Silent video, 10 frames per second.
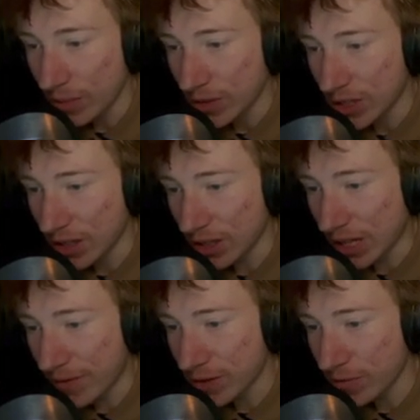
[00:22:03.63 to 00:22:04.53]
To the
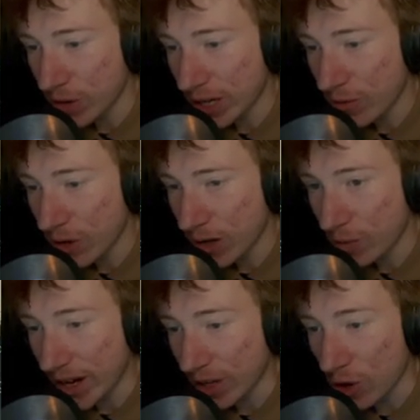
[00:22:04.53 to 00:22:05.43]
left of where you are.
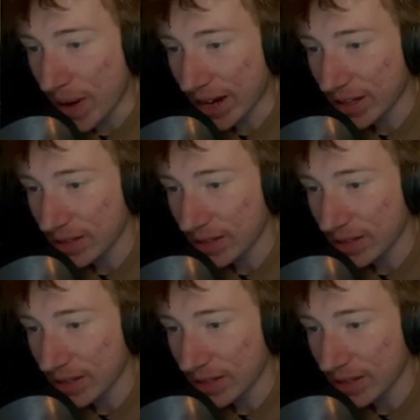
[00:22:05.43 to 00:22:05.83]
Wait, go back.